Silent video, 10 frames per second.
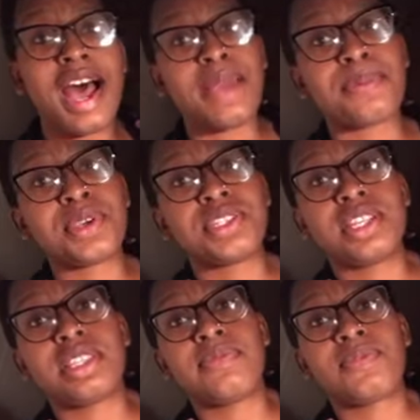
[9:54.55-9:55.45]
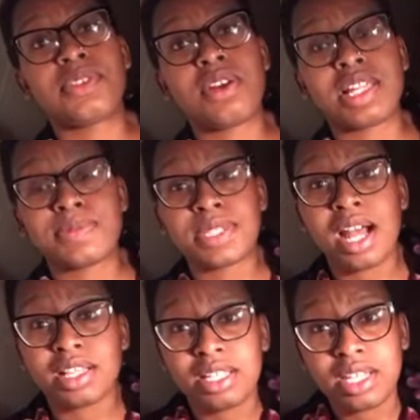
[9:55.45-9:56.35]
I appreciate them for their
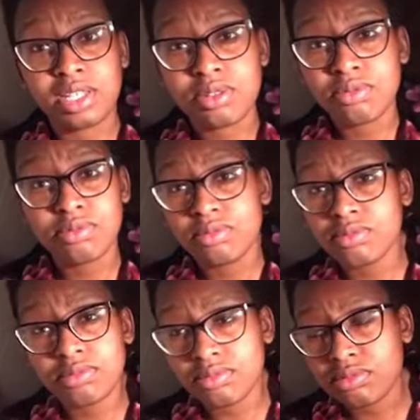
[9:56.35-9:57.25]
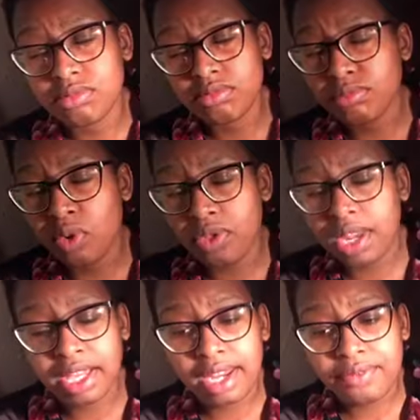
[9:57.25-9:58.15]
hospitality more
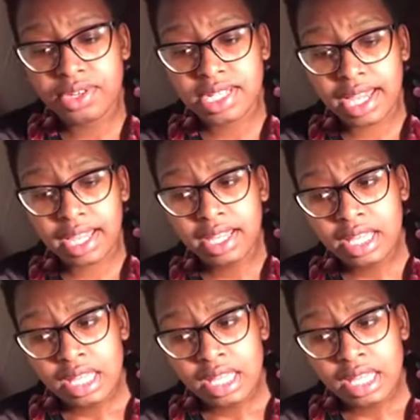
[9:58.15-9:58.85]
than I could ever say.